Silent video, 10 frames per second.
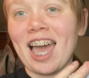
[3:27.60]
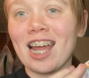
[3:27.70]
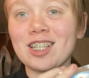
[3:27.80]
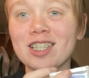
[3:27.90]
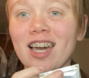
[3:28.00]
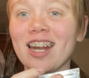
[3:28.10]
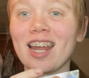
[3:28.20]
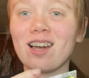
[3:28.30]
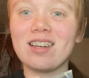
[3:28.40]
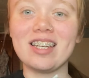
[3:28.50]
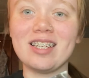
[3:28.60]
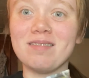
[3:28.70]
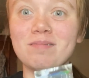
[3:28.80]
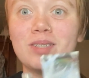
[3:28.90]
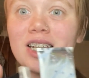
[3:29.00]
I just got it out
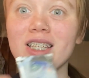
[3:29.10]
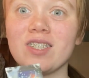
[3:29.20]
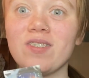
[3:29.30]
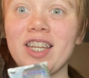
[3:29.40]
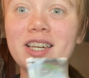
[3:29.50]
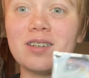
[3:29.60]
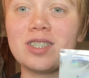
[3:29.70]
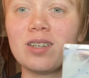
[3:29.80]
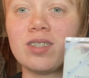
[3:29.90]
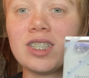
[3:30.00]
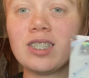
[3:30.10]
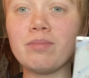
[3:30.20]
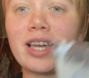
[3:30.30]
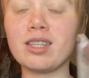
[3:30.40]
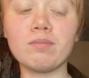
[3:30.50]
and put it in this video. So this is
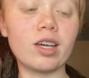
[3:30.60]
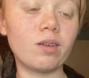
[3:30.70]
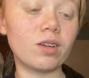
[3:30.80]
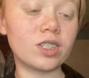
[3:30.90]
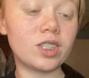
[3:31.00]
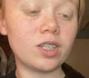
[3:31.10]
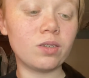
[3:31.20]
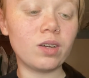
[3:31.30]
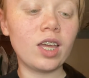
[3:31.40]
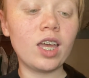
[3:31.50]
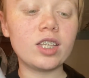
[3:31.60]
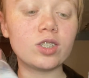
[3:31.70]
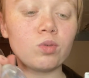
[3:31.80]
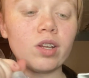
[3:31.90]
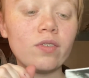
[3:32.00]
Bath & Body Works 2. It's a
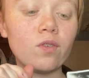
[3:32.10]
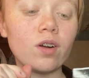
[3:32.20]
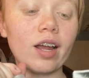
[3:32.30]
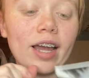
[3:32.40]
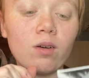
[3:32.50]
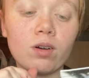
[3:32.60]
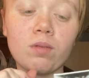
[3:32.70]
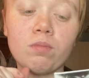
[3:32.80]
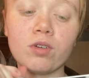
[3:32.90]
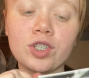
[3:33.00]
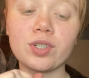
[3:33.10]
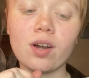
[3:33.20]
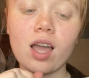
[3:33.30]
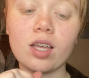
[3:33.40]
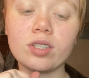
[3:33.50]
24-hour
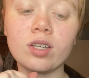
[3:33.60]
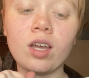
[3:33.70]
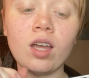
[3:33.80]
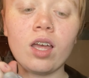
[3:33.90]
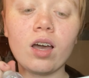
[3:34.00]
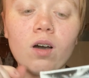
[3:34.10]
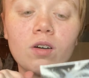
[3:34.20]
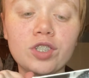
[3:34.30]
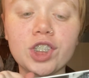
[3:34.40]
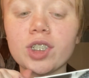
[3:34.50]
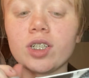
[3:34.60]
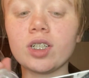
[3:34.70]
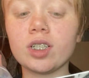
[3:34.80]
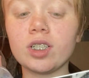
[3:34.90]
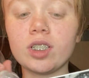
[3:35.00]
moisturized
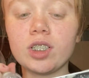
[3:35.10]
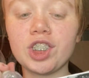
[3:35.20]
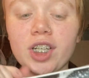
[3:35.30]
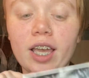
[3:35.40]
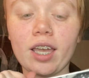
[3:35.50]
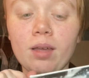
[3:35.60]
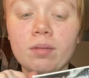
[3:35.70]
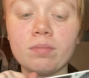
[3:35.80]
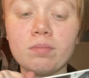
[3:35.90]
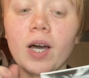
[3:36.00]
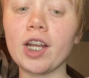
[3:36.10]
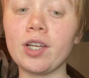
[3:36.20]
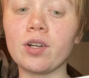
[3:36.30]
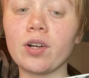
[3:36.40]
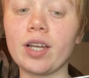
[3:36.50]
ultra shea
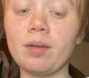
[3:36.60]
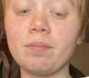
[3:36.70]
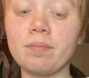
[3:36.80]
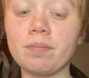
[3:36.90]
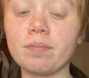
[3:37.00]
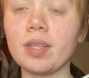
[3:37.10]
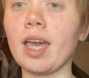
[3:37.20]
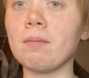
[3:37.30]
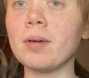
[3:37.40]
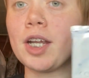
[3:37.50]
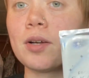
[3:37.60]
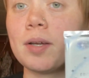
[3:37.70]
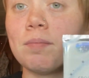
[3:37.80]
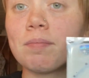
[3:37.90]
body cream. Yeah, body cream.